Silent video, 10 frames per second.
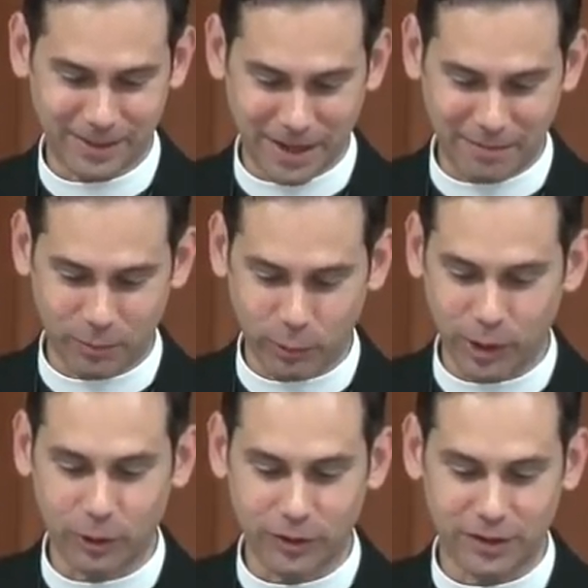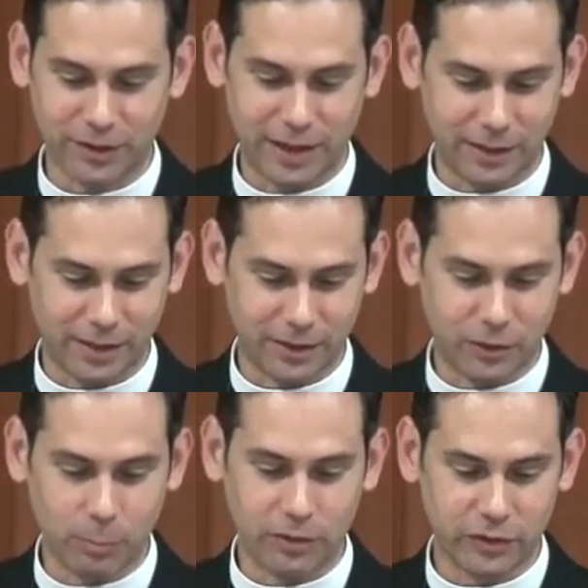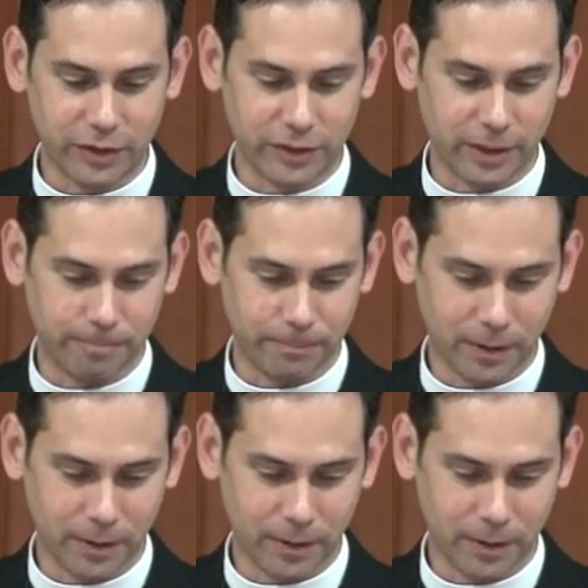haven't really looked into that in too much detail.